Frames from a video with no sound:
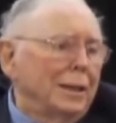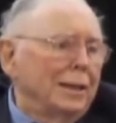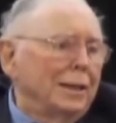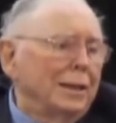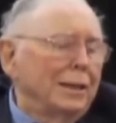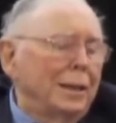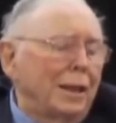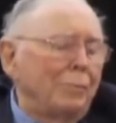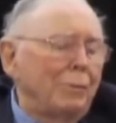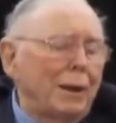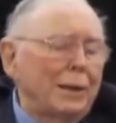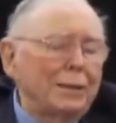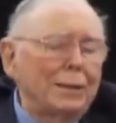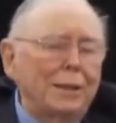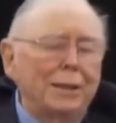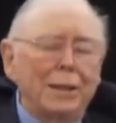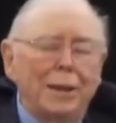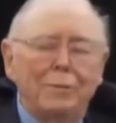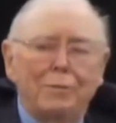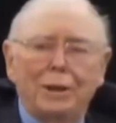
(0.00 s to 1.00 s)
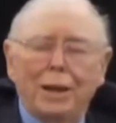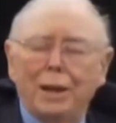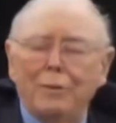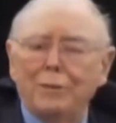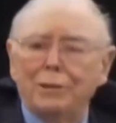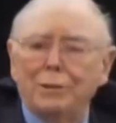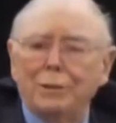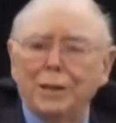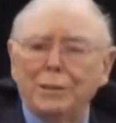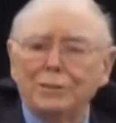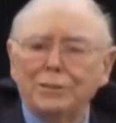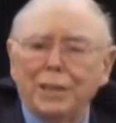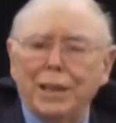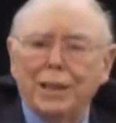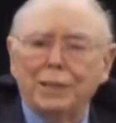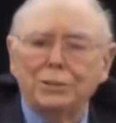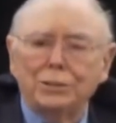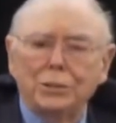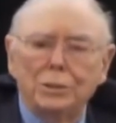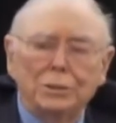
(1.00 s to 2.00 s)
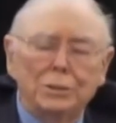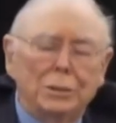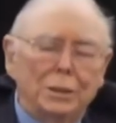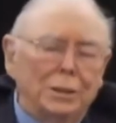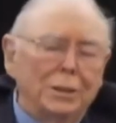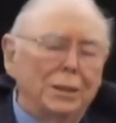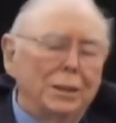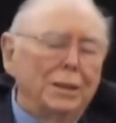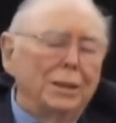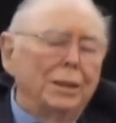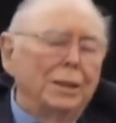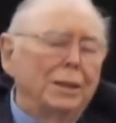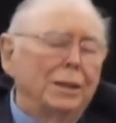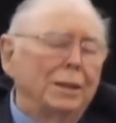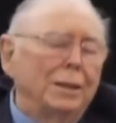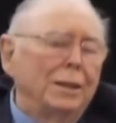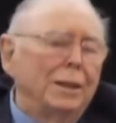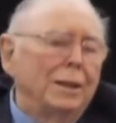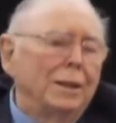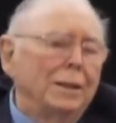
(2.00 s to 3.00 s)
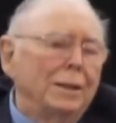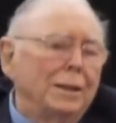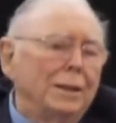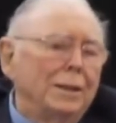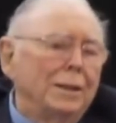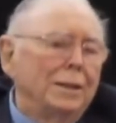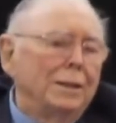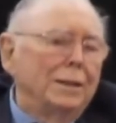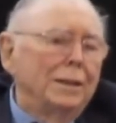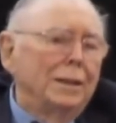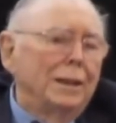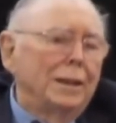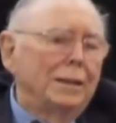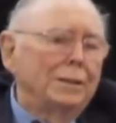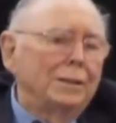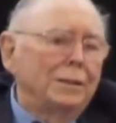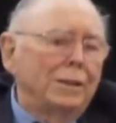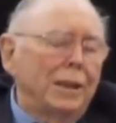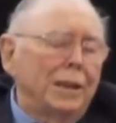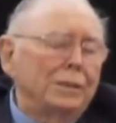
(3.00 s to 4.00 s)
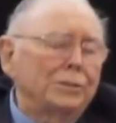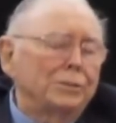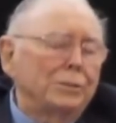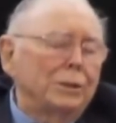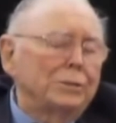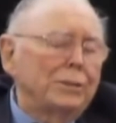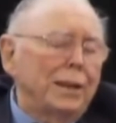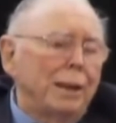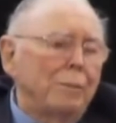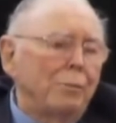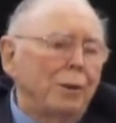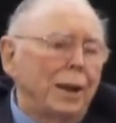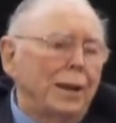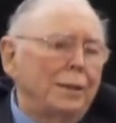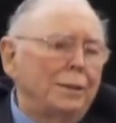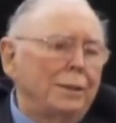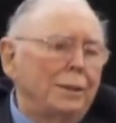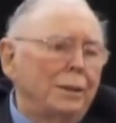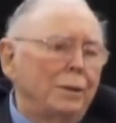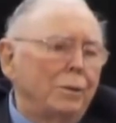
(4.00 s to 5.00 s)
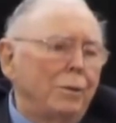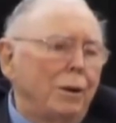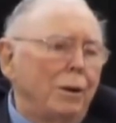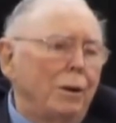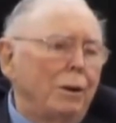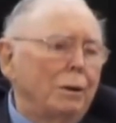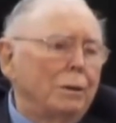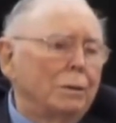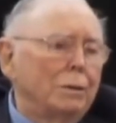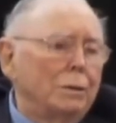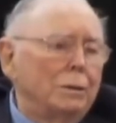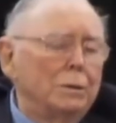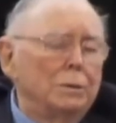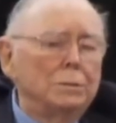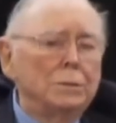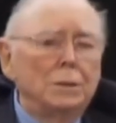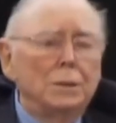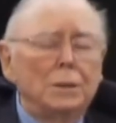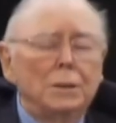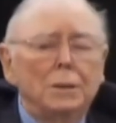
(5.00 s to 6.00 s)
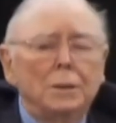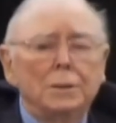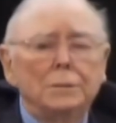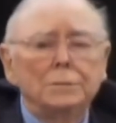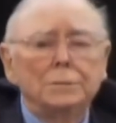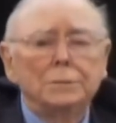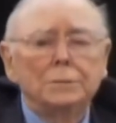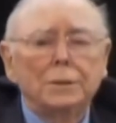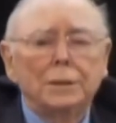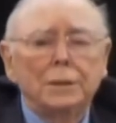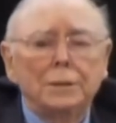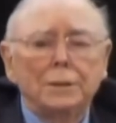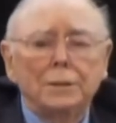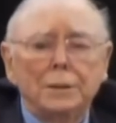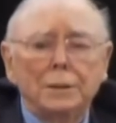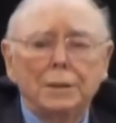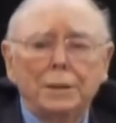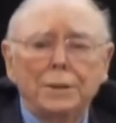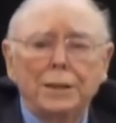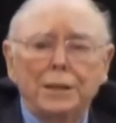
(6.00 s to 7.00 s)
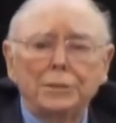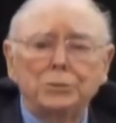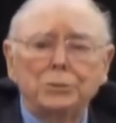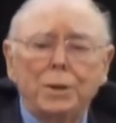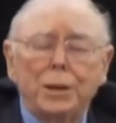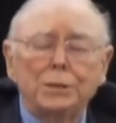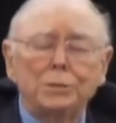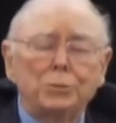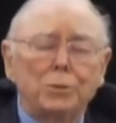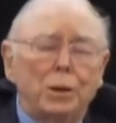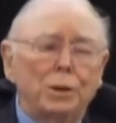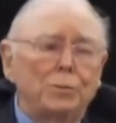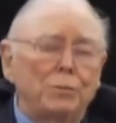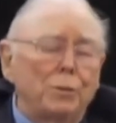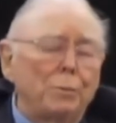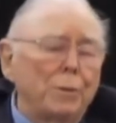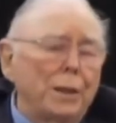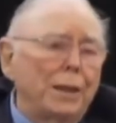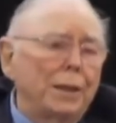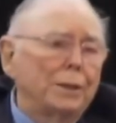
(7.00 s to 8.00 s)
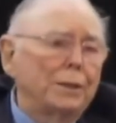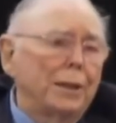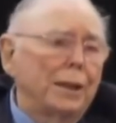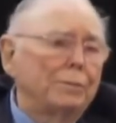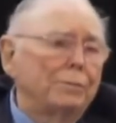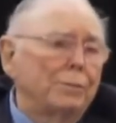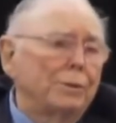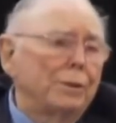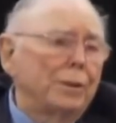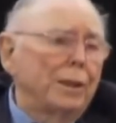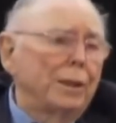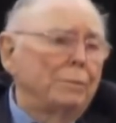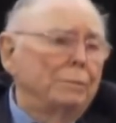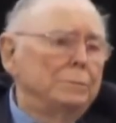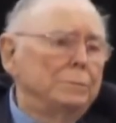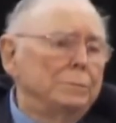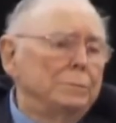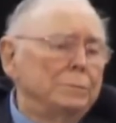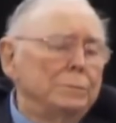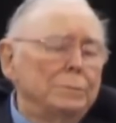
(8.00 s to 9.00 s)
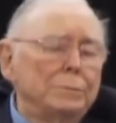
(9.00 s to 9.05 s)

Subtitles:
and I practically never have a transaction. And the answer is I'm right and they're wrong. And that's why it's worked for me and not for them.